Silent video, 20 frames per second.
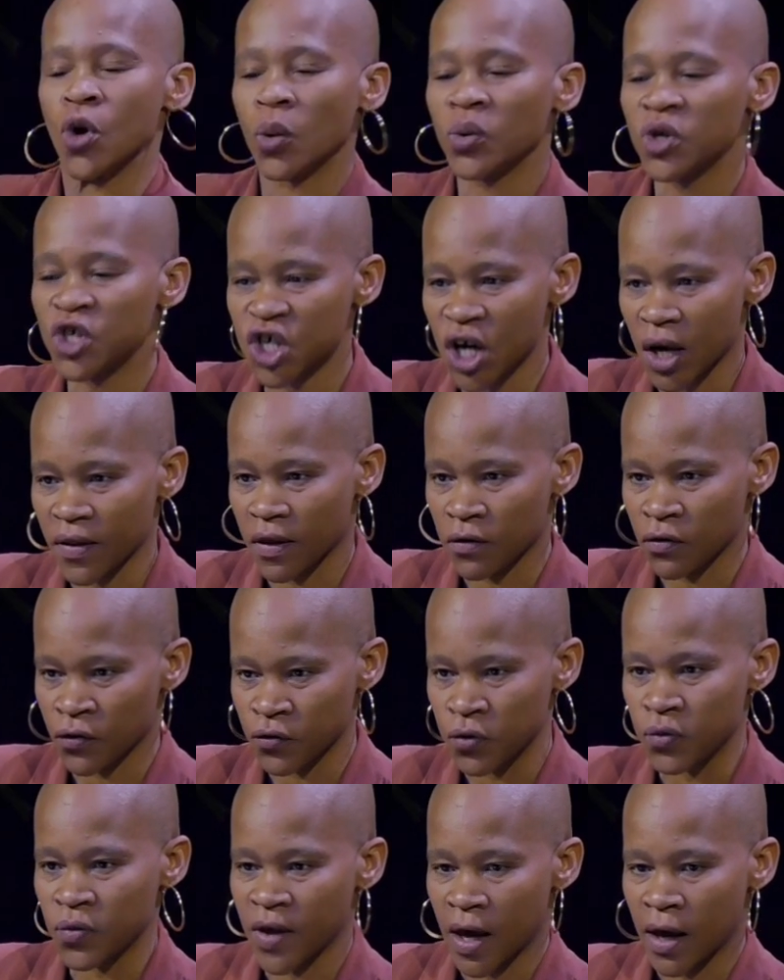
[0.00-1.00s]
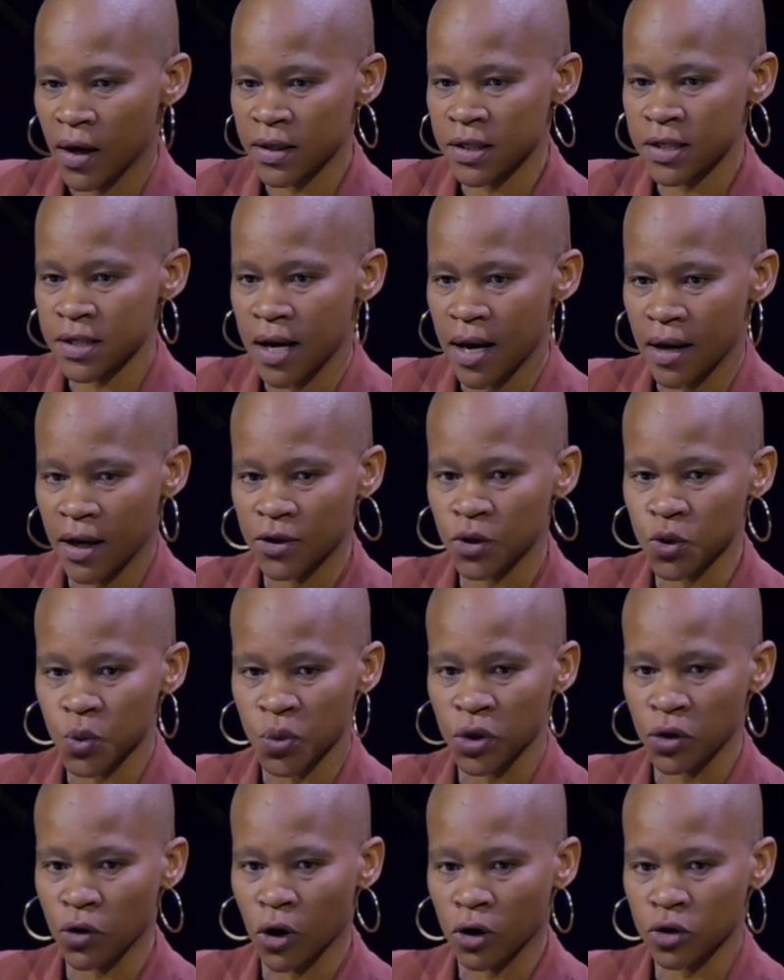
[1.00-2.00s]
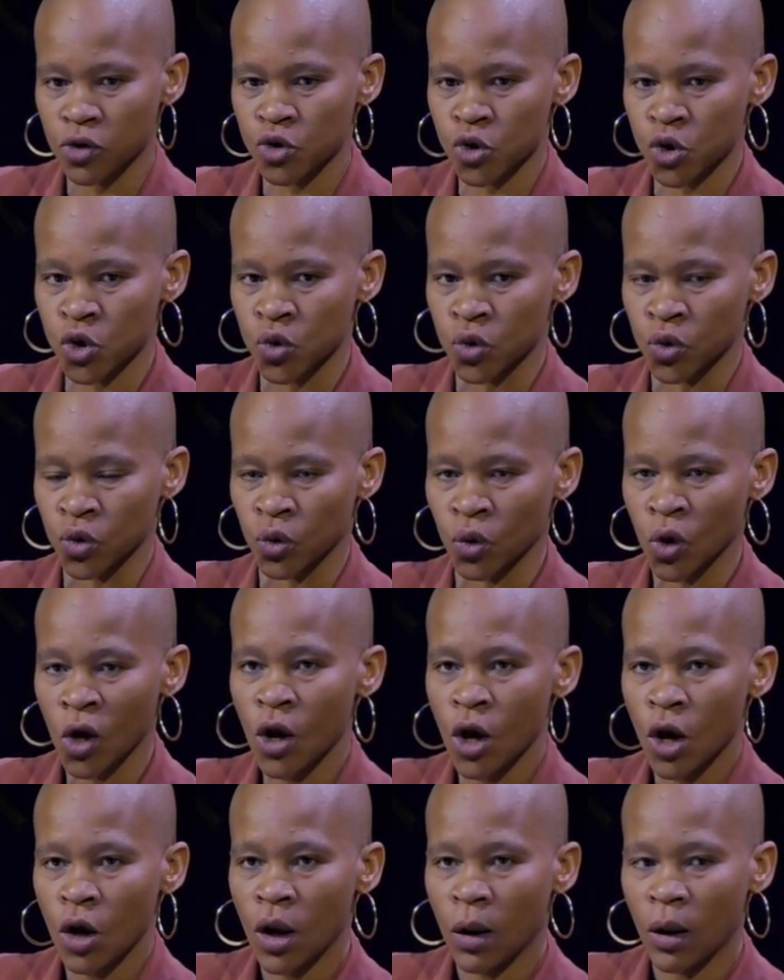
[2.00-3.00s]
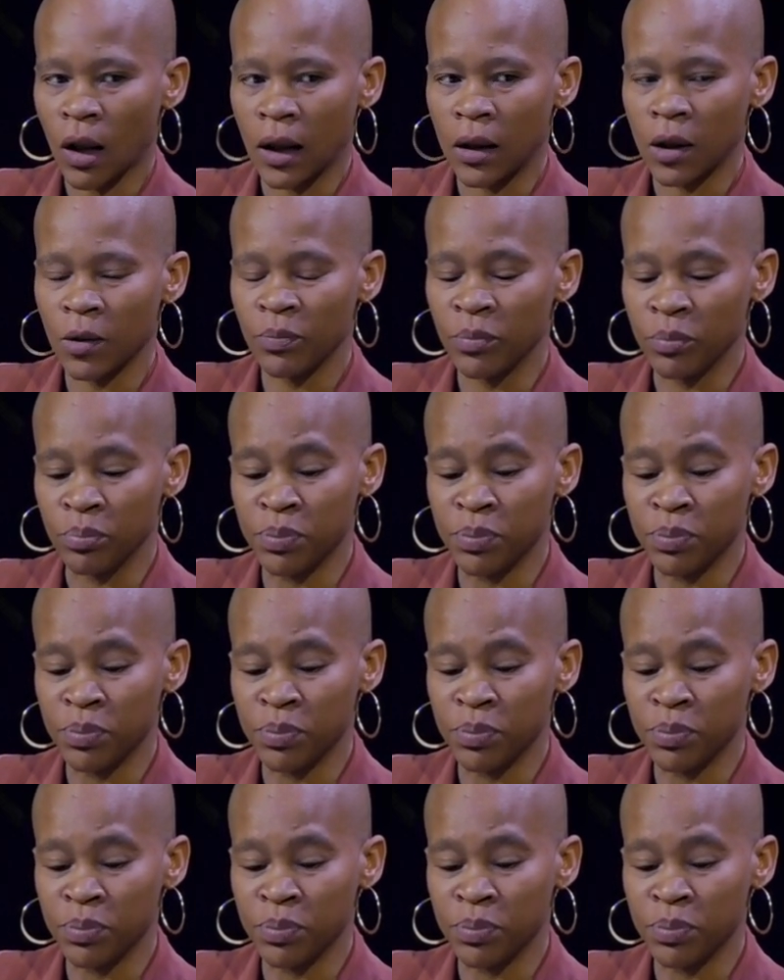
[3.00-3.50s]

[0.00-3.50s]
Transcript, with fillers: know each other through that and we got to uh,